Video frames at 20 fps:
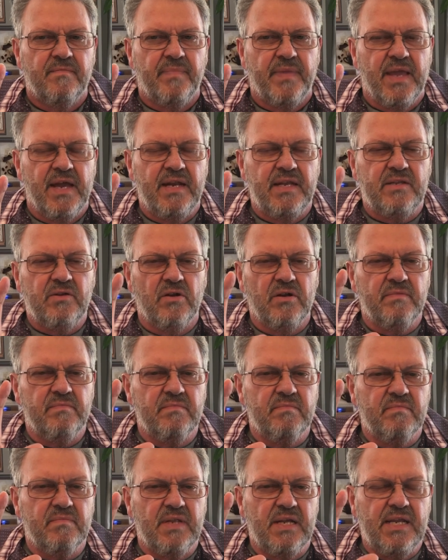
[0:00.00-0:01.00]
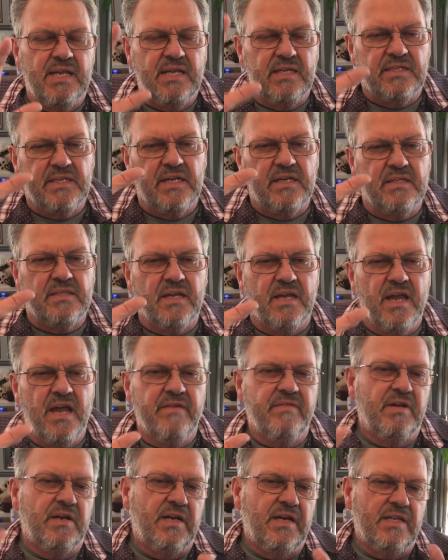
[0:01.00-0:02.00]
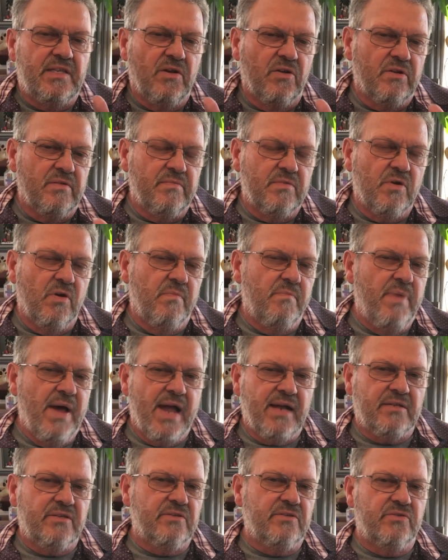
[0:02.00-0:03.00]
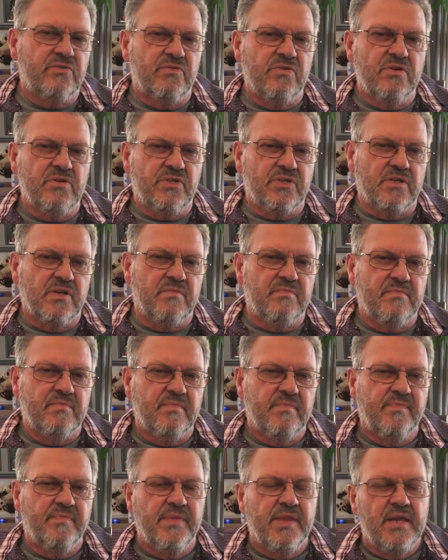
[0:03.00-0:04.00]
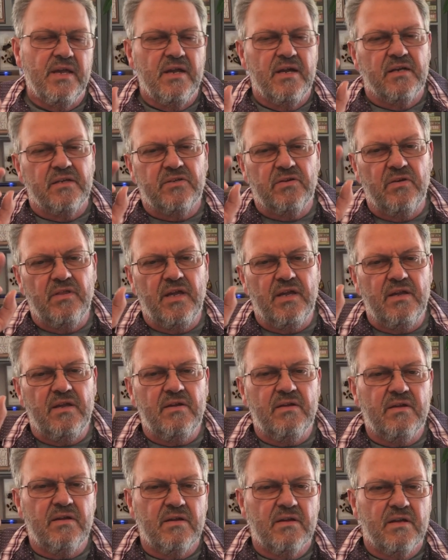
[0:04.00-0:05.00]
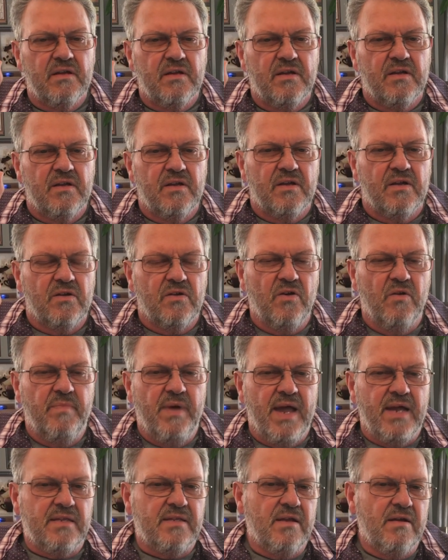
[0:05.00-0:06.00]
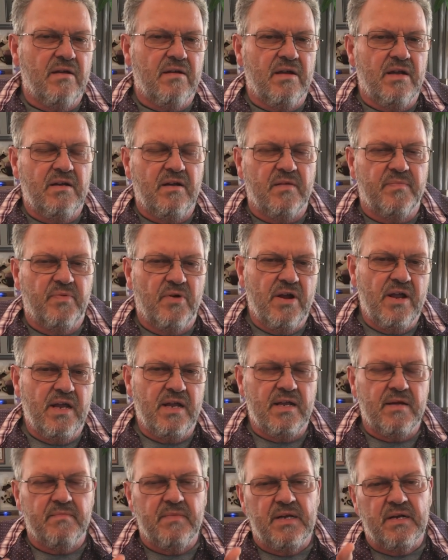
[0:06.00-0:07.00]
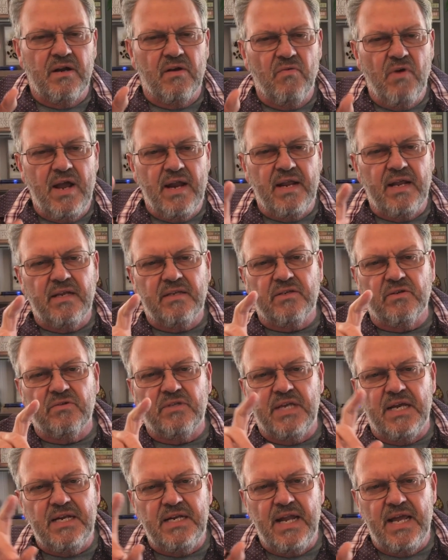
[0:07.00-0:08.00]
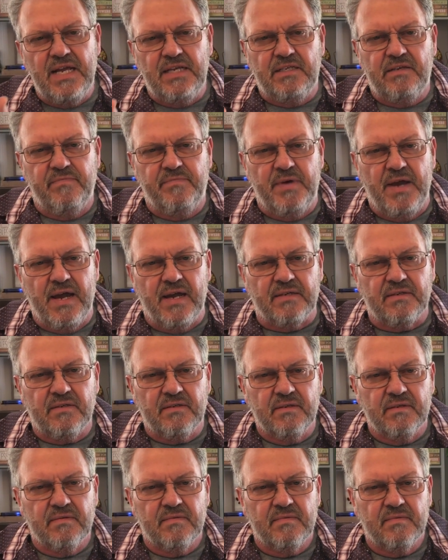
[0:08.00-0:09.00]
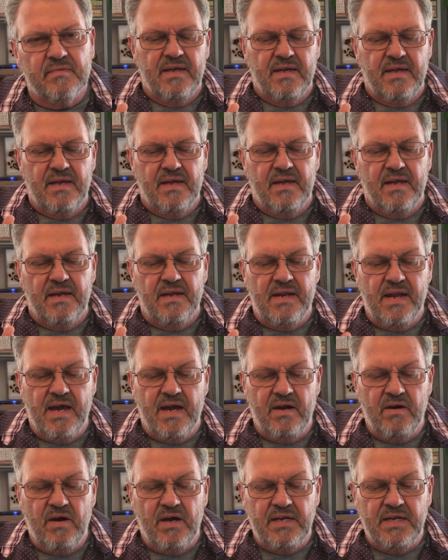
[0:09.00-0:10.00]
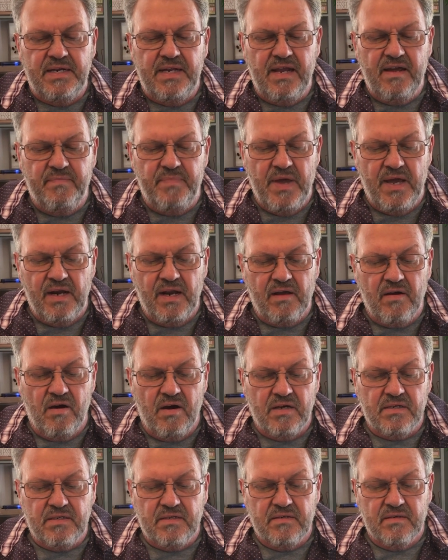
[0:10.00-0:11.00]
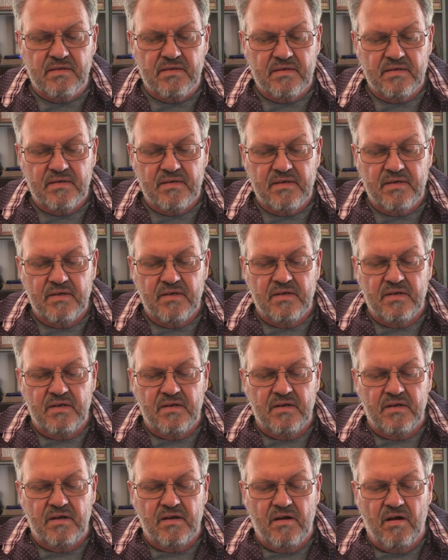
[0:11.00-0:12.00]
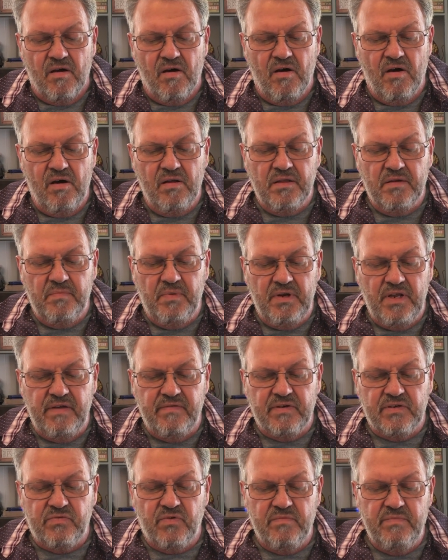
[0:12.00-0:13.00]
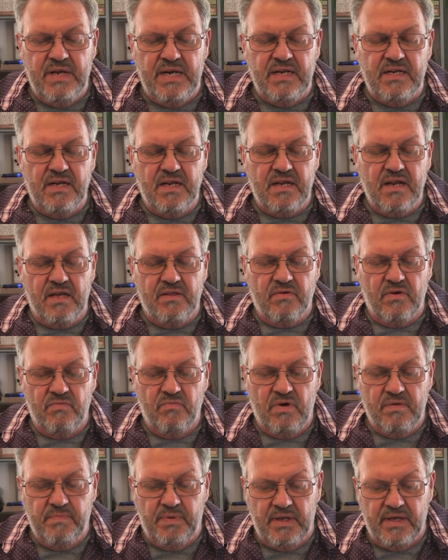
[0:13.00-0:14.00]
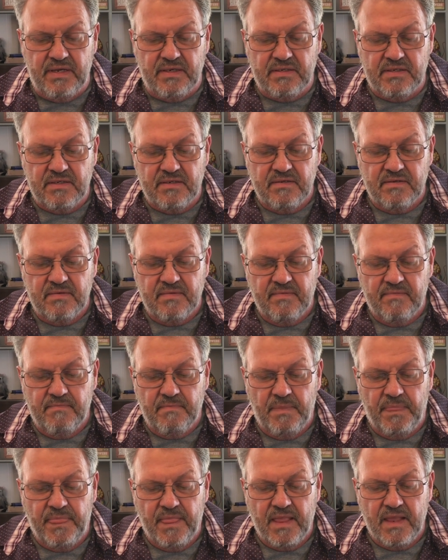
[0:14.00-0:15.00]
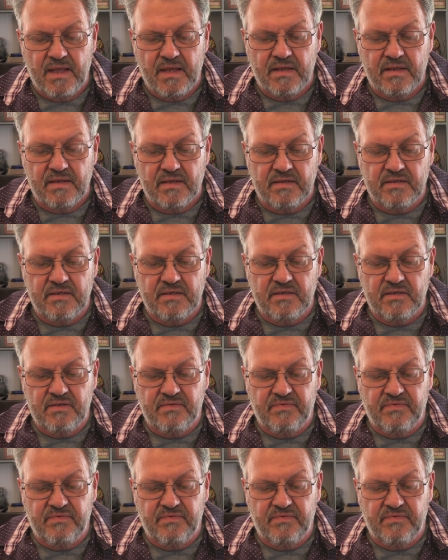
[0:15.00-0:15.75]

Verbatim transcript: And he told them, then he ascended to heaven, and he told them to go back to Jerusalem. So they go back there, and they're praying, and they're waiting. So ten days have passed. Now on the day of Pentecost, all the believers were meeting together in one place. This is